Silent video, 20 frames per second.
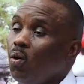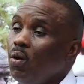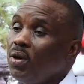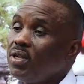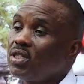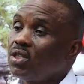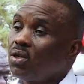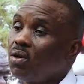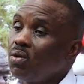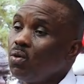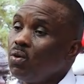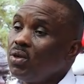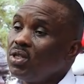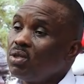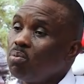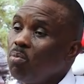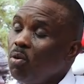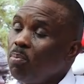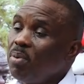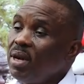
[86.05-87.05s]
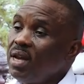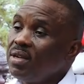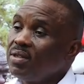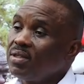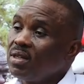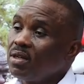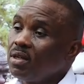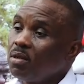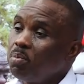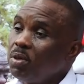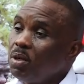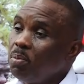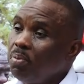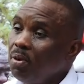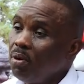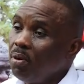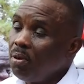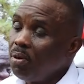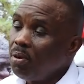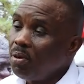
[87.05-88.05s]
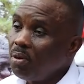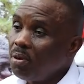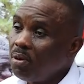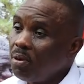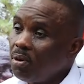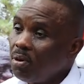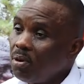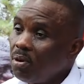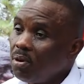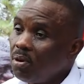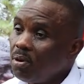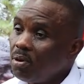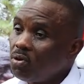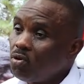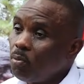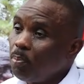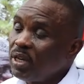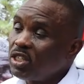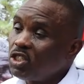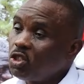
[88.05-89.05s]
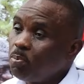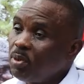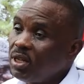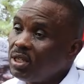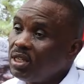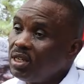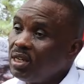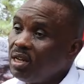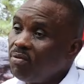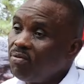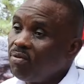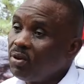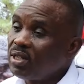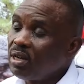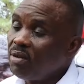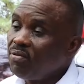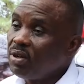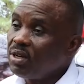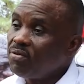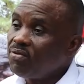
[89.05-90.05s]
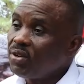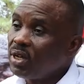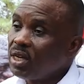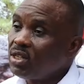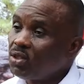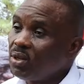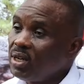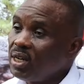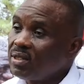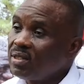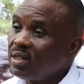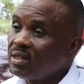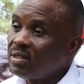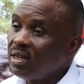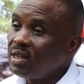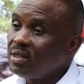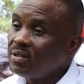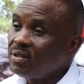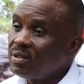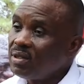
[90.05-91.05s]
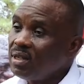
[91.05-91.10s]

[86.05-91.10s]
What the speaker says: who is mobilizing people to participate in the voter verification exercise?